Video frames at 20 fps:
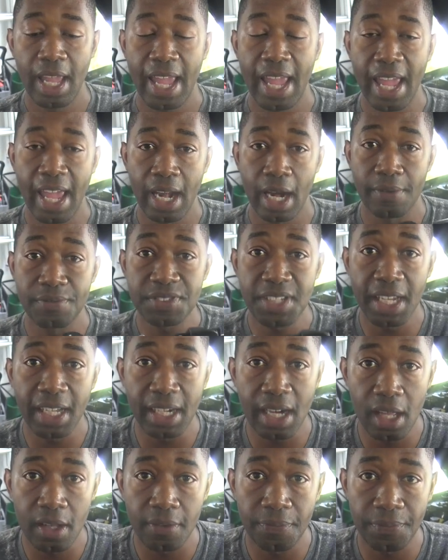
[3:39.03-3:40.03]
And I've
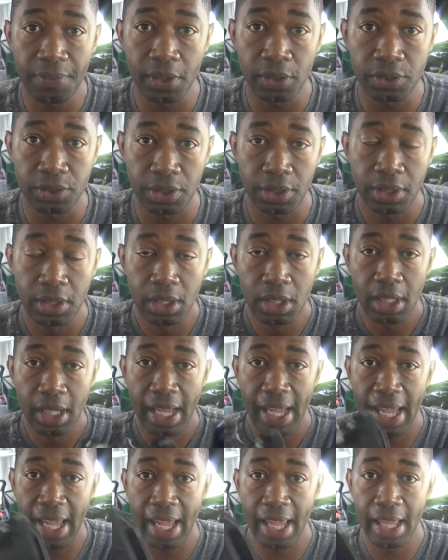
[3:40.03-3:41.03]
taken out the filter.
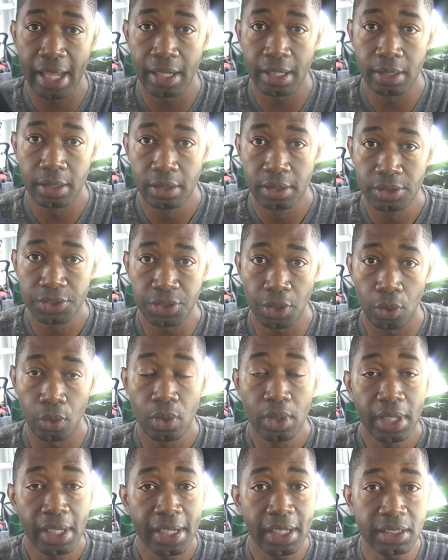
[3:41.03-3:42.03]
And
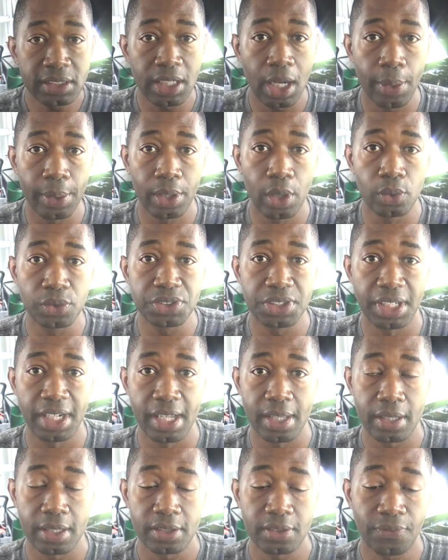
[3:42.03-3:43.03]
so here's how it goes
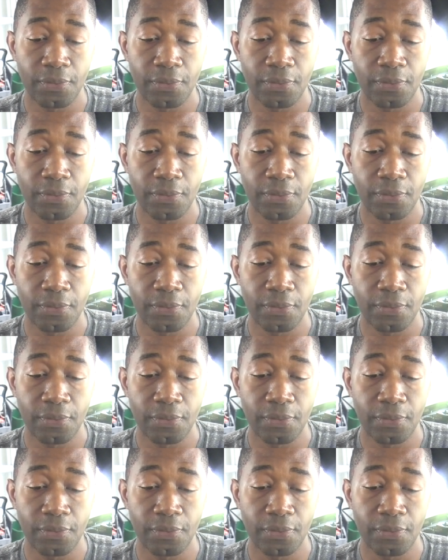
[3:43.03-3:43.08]
together.